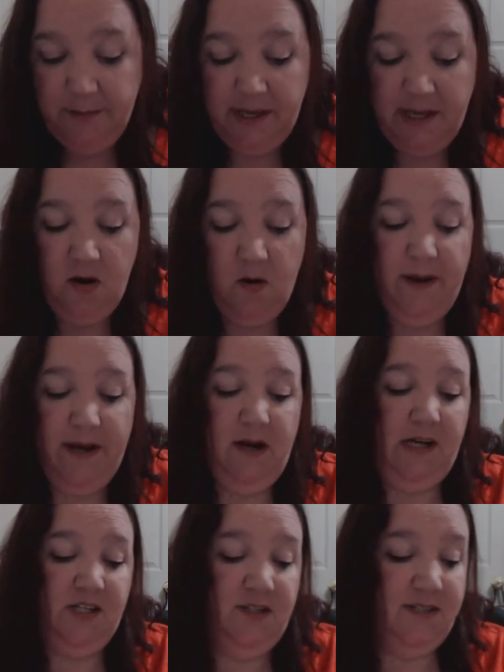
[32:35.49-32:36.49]
I mean, oh my
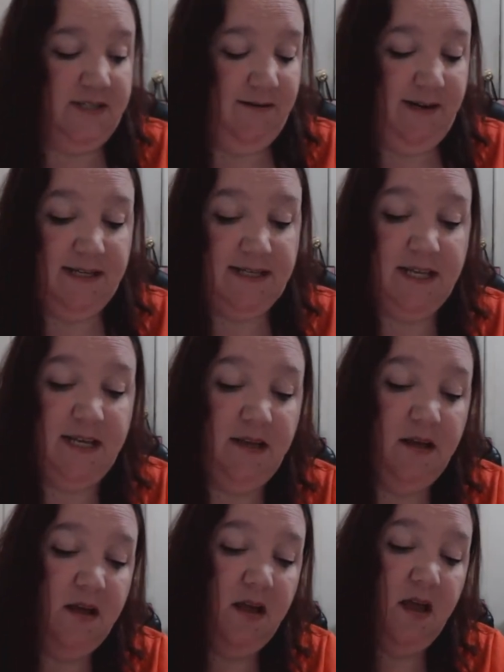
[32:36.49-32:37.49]
gosh,
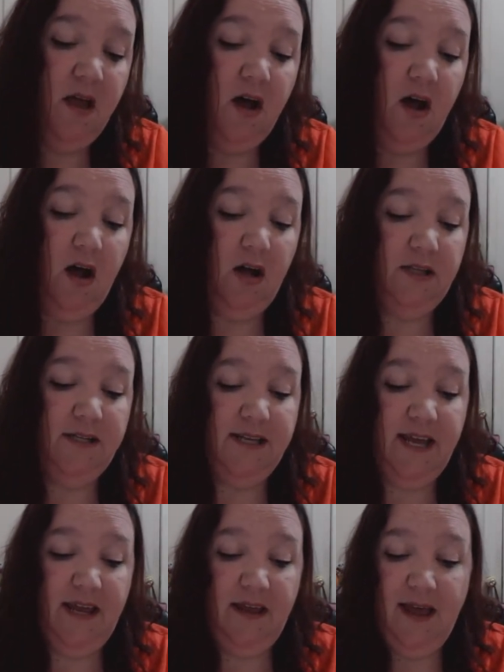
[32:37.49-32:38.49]
seriously?
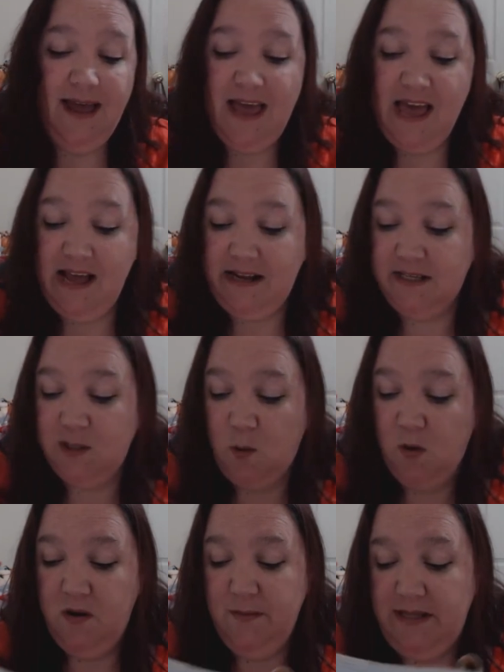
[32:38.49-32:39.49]
Holiday hex
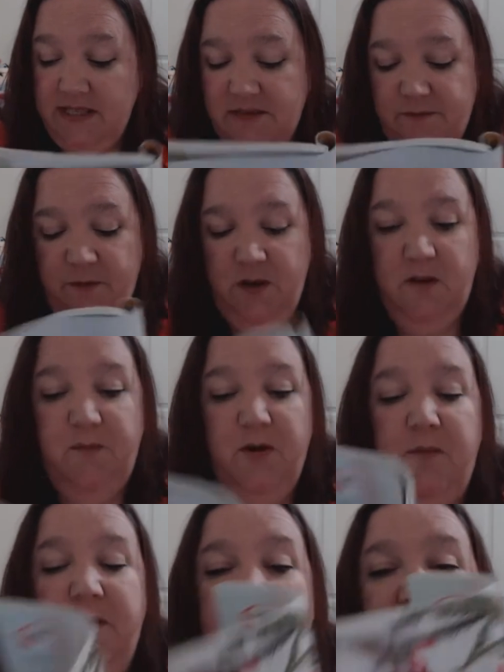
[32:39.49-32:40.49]
ornaments for you to put a